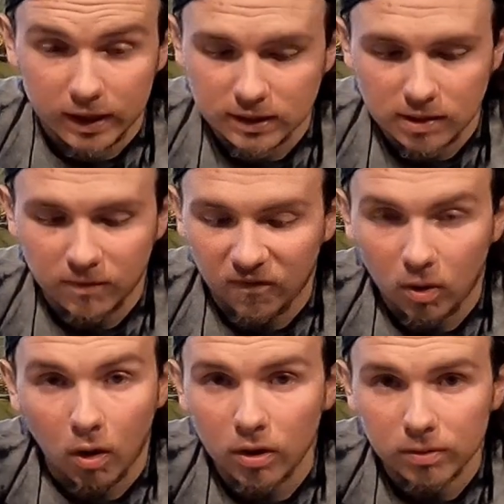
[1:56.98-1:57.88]
like I said
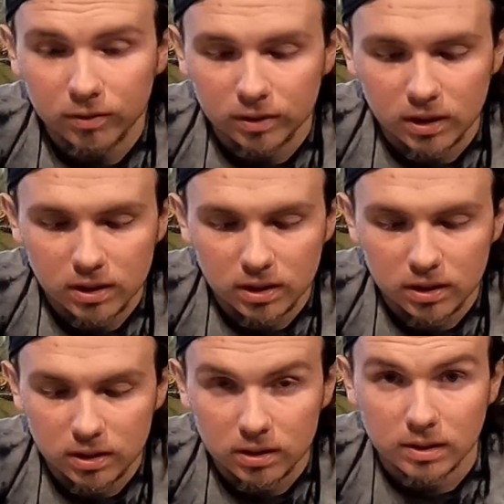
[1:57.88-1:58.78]
before, all you really need
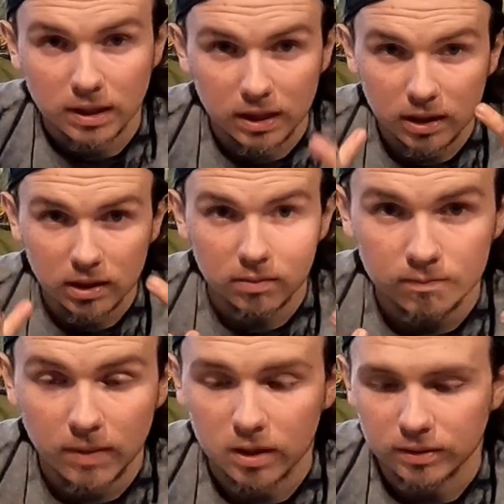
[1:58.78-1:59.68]
is a
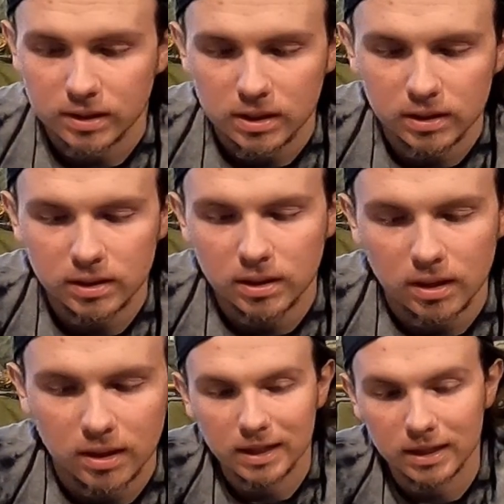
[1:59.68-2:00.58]
metal tin
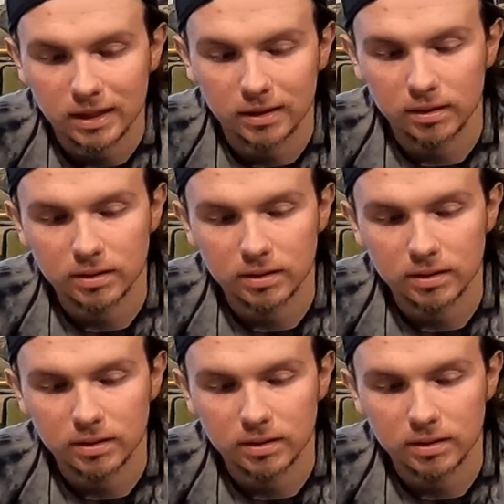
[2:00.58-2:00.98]
and